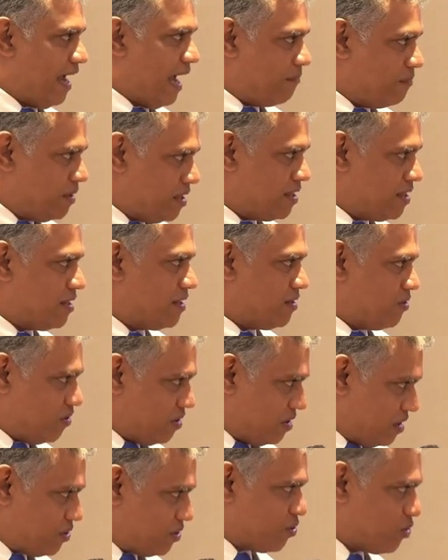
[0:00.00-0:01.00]
am here
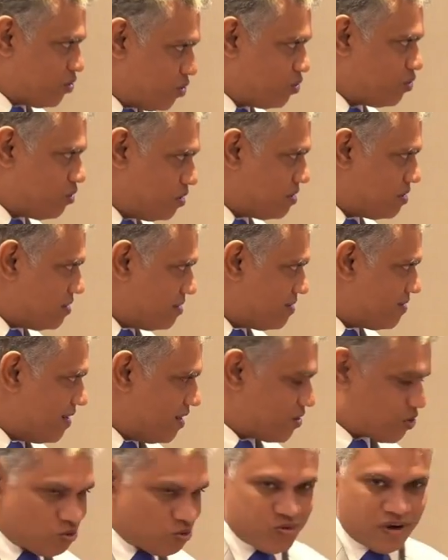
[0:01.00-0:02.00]
only to do
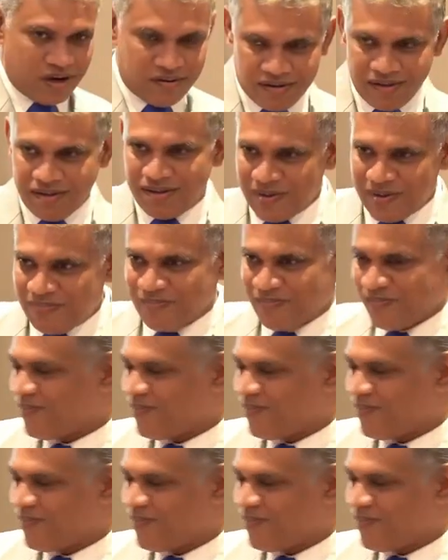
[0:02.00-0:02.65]
a 2-hour